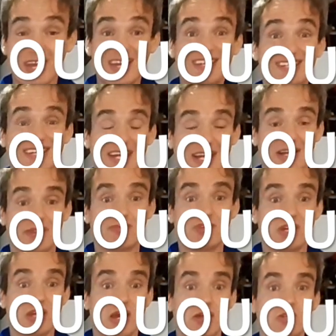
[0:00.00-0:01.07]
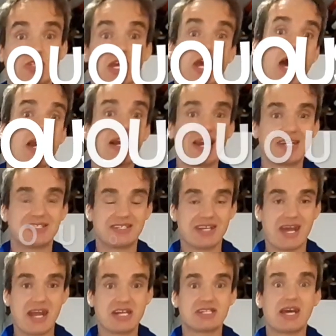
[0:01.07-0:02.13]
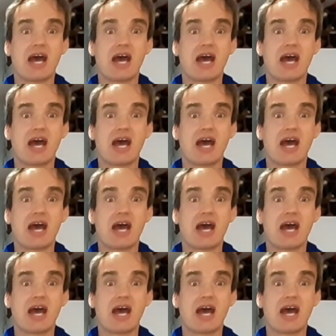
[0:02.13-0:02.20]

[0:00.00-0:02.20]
eating videos at a later date,